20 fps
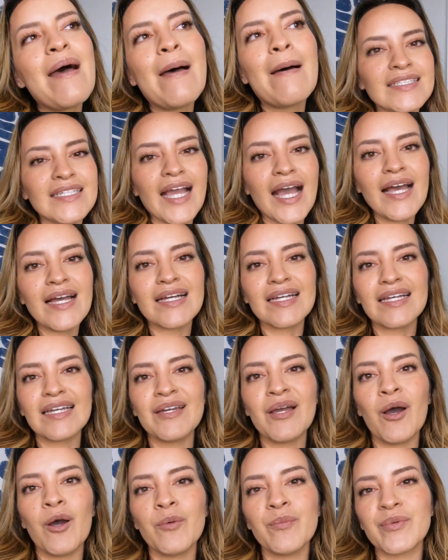Yeah,
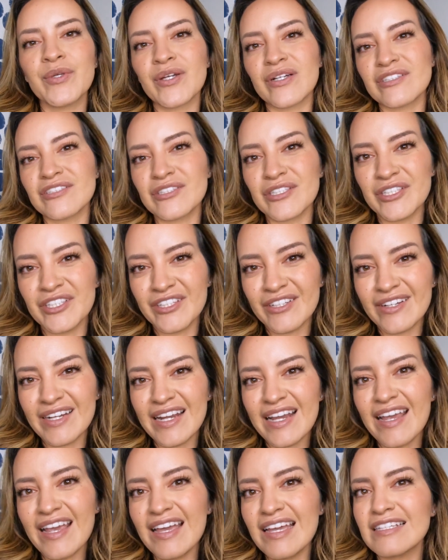I hope your
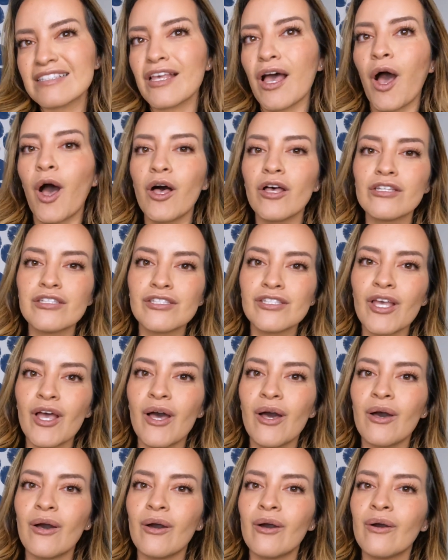surgery is
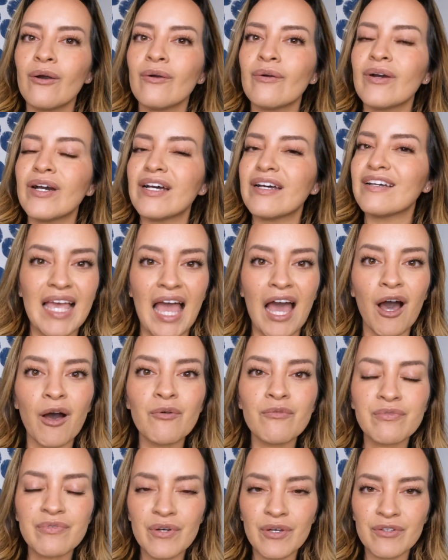also
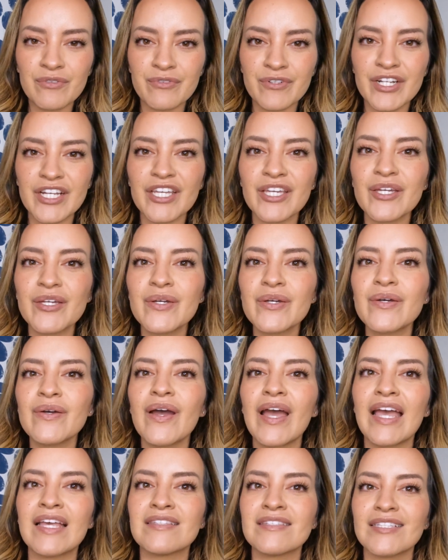helpful for you
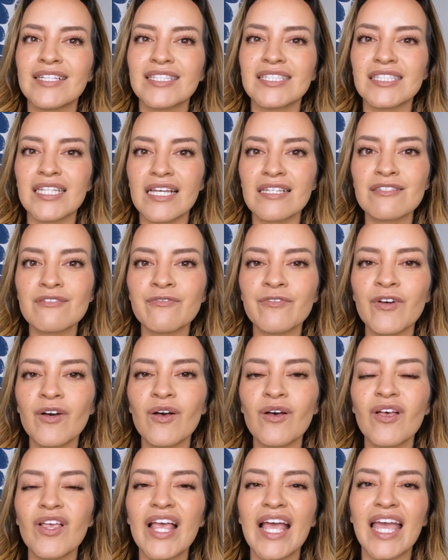and
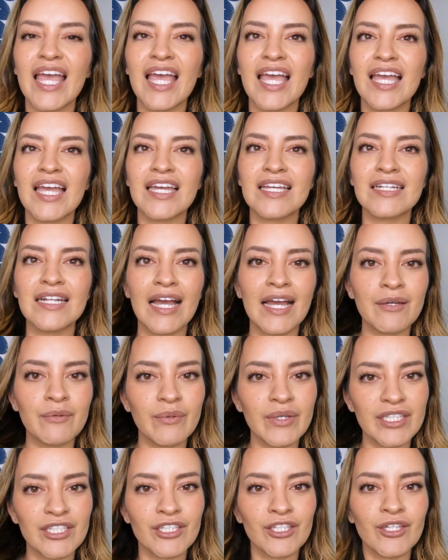successful, and I
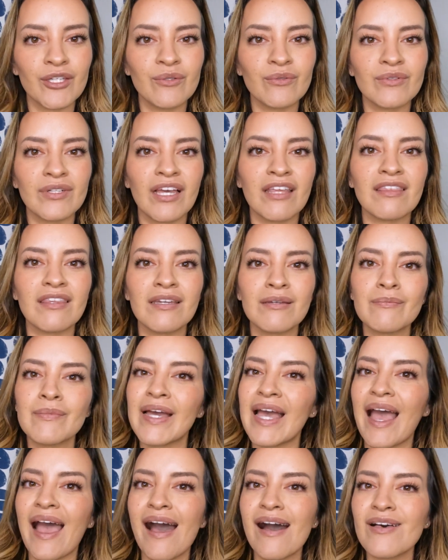wish you nothing
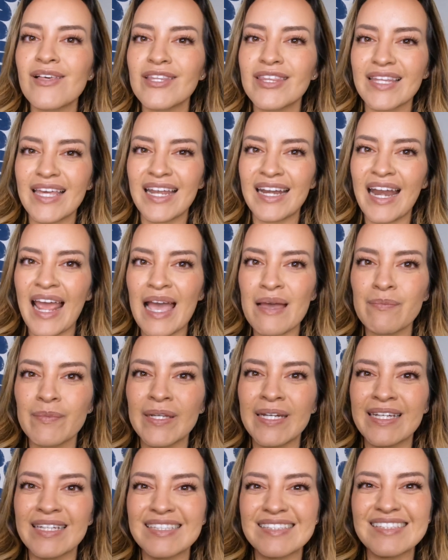but health and
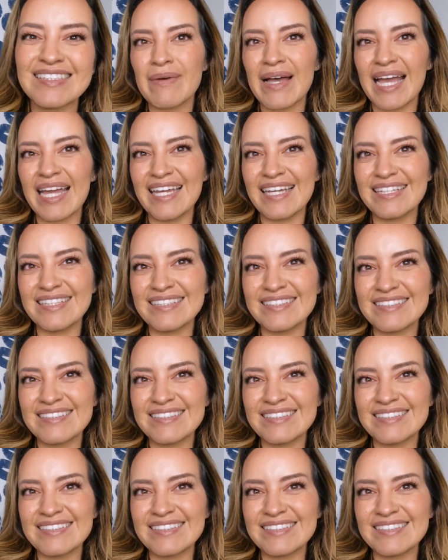happiness. Bye.